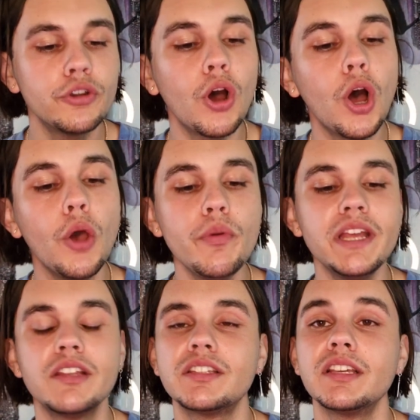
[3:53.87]
not
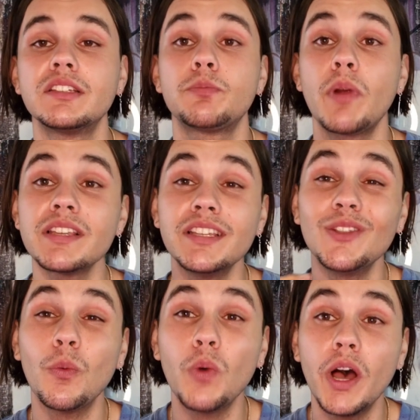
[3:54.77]
only does
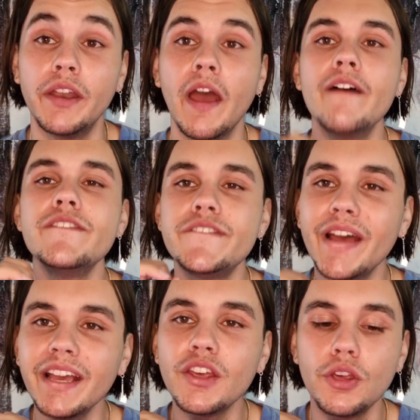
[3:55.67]
expressing the word
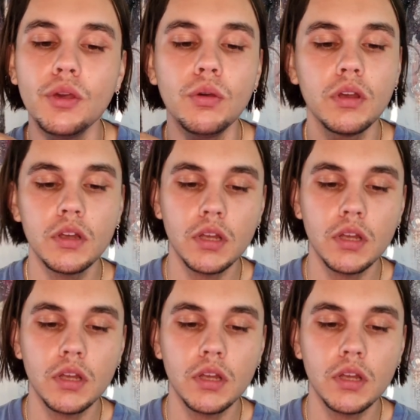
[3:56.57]
thank you